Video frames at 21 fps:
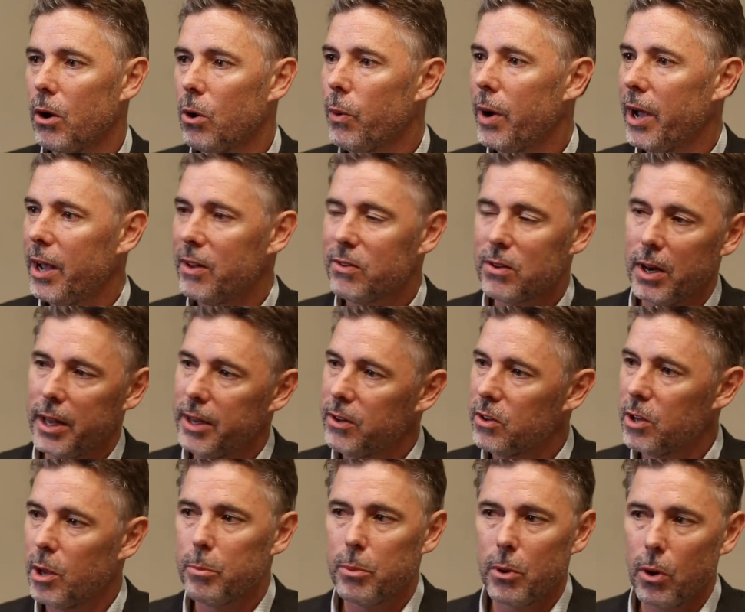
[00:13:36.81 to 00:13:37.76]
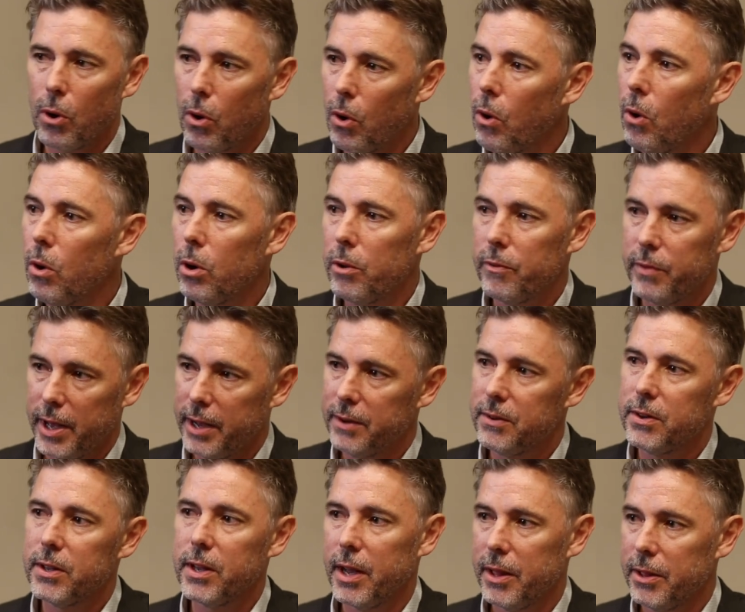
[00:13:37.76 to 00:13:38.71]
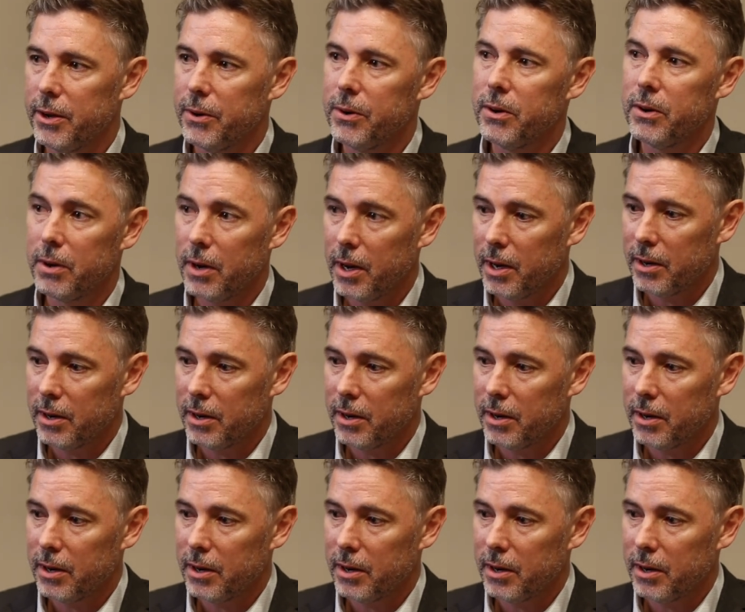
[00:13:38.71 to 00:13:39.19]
OIS links up all of that together and,